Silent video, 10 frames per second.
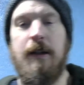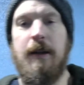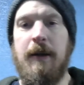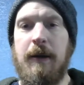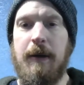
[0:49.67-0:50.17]

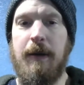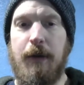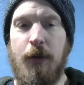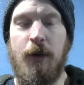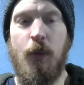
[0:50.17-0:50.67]

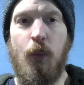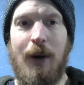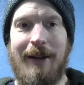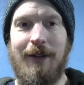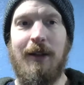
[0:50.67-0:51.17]
a
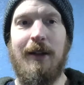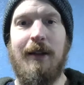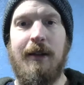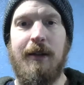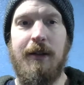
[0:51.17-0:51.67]

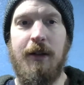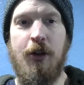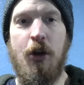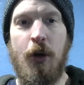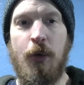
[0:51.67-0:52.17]
widely
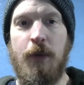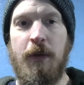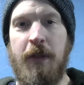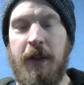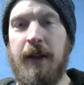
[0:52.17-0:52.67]
known
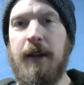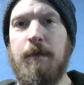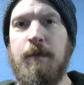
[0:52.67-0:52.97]
thing.